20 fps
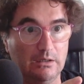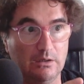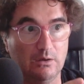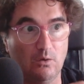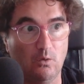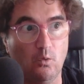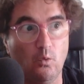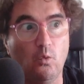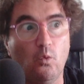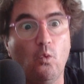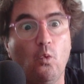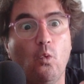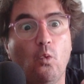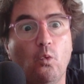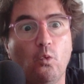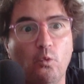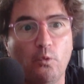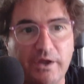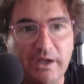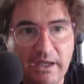
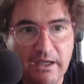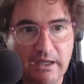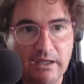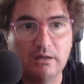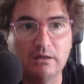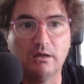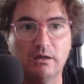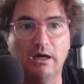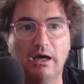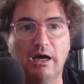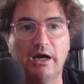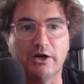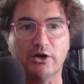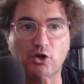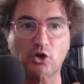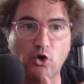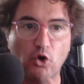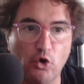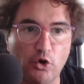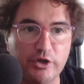we are
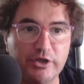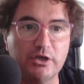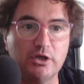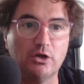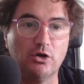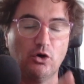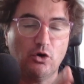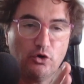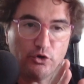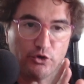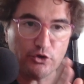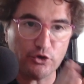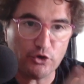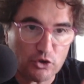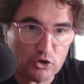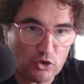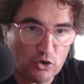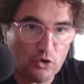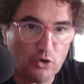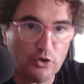going or
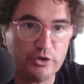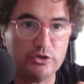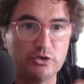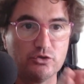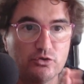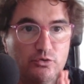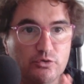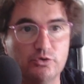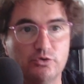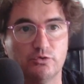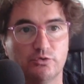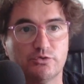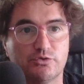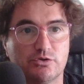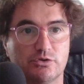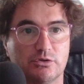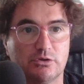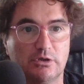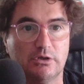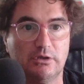not going to
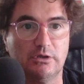use